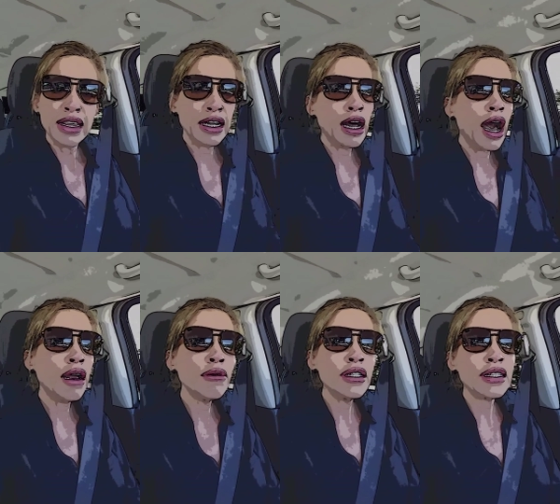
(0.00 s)
then
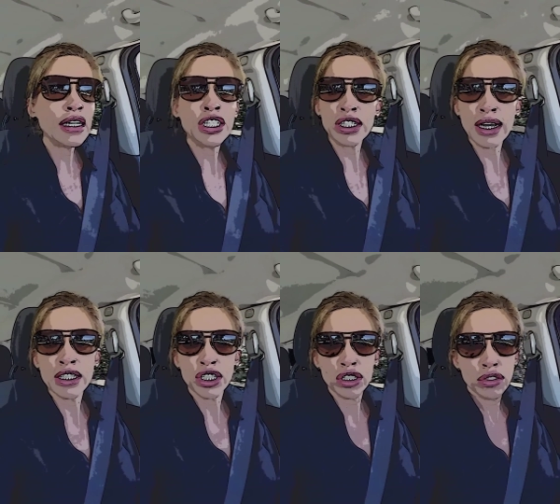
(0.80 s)
I would
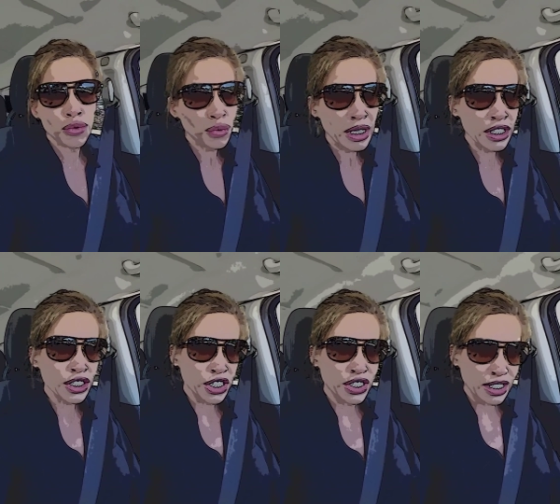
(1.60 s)
suggest
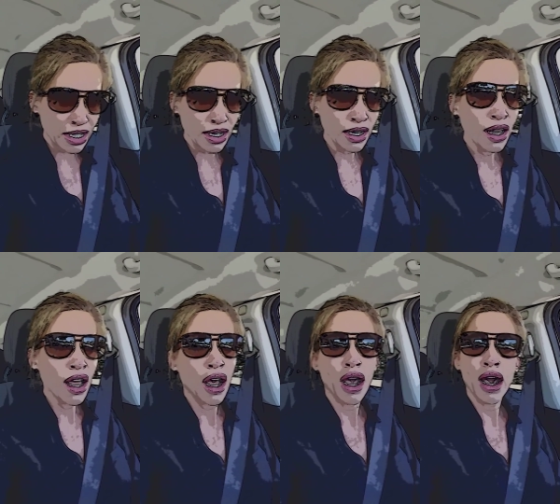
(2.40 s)
researching
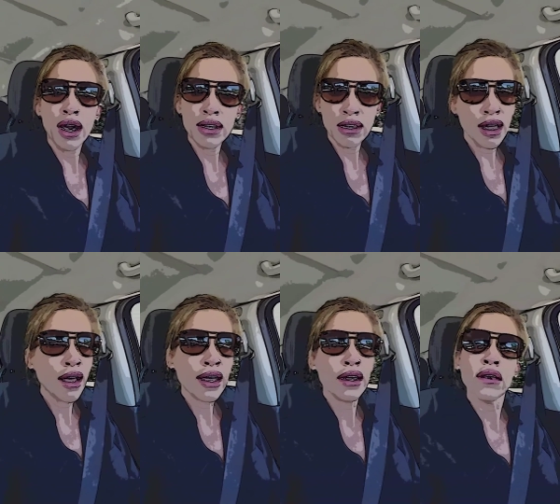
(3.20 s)

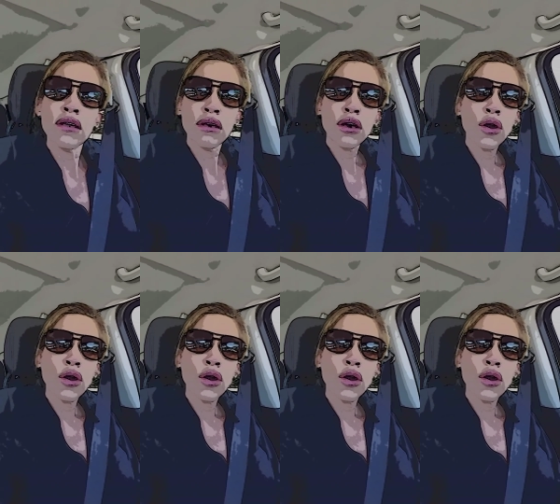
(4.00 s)
online